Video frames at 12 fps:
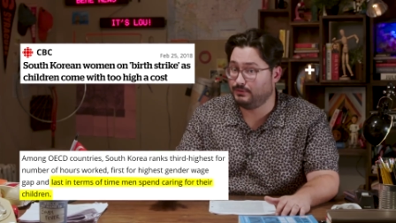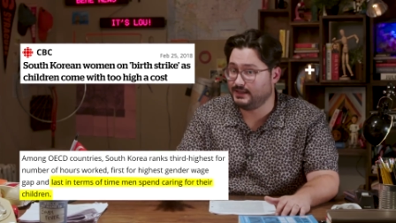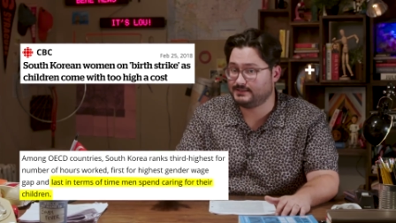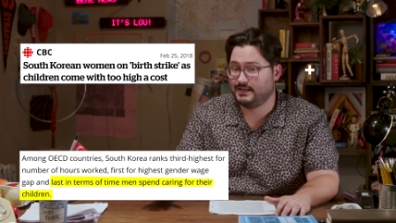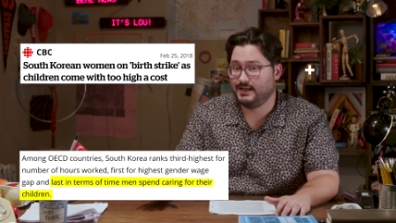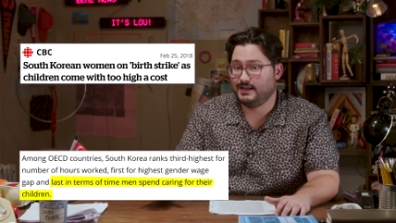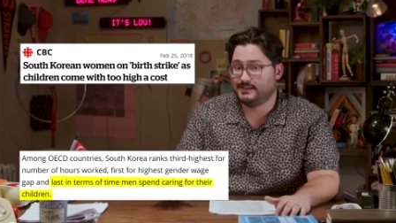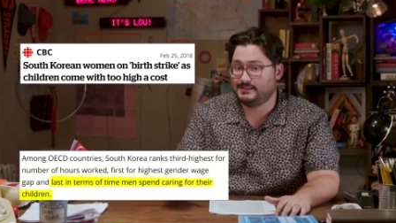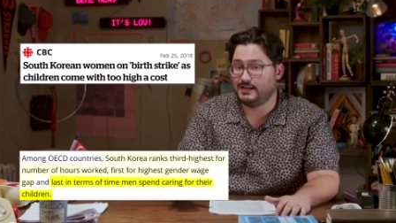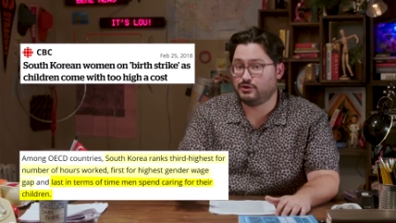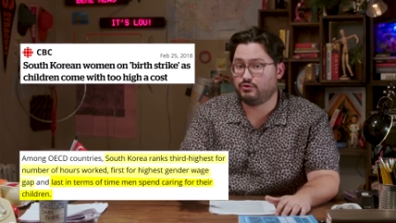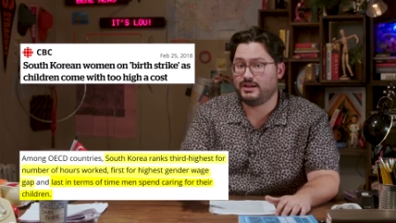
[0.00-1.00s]
Plus,
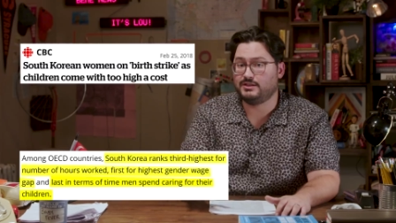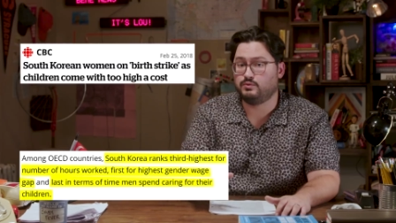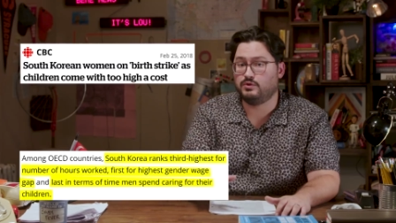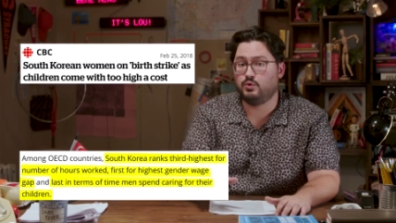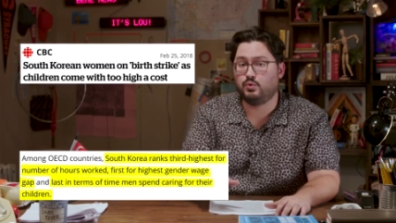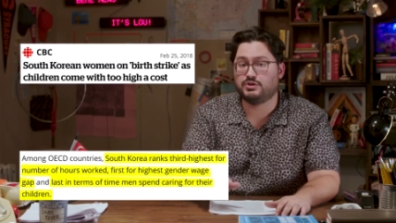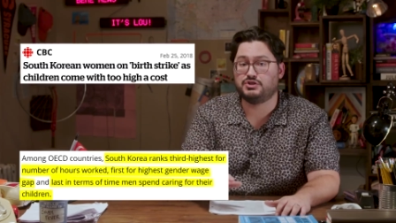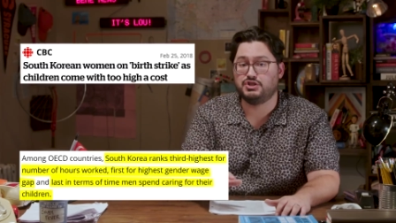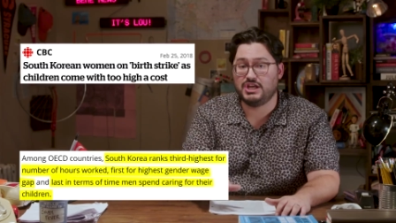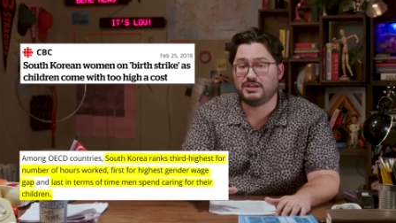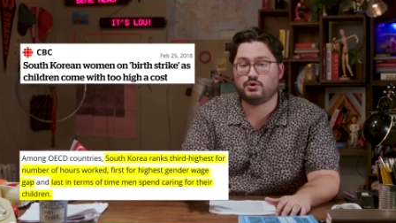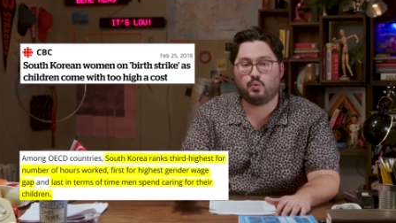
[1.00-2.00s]
South Korea has one of the worst
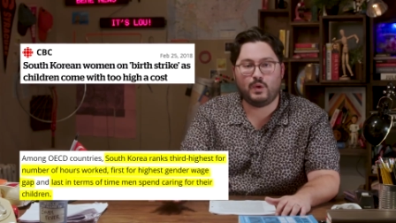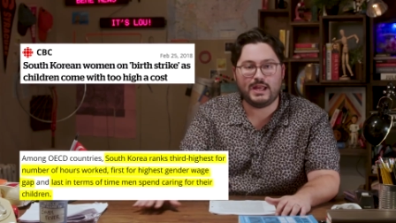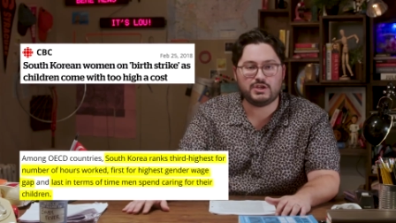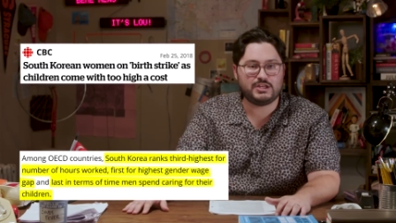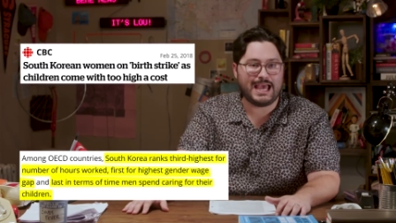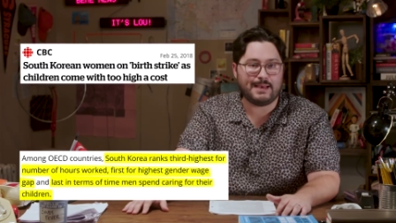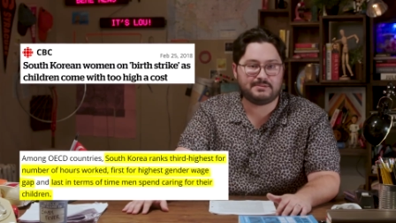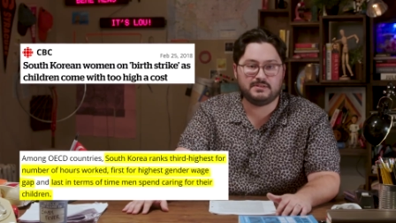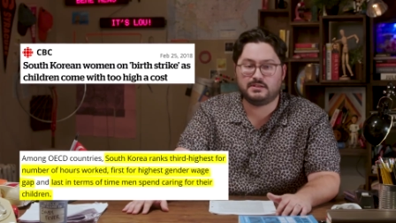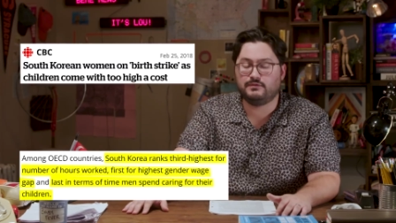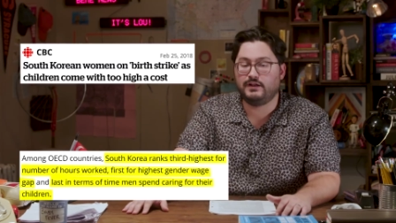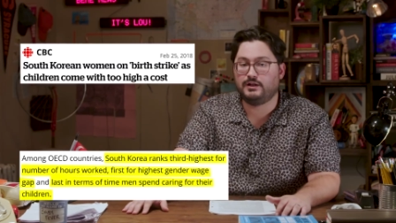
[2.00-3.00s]
gender wage gaps
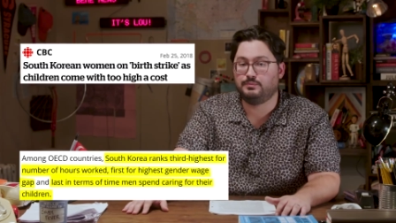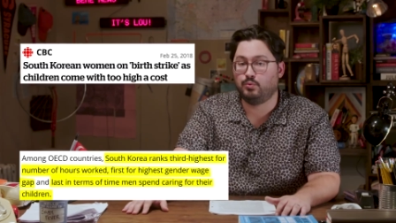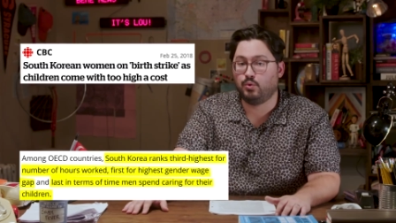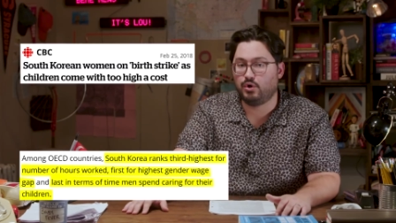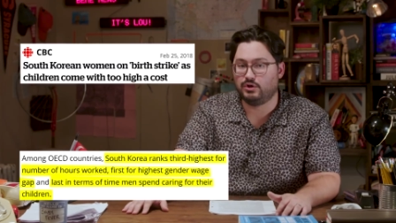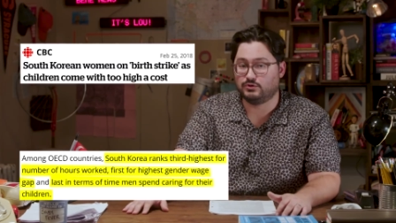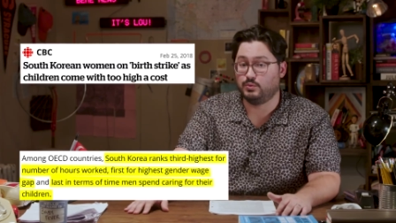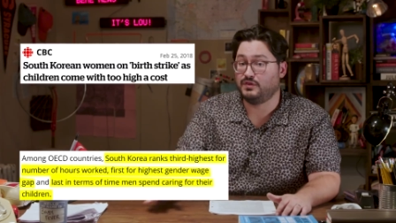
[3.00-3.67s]
in the developed world.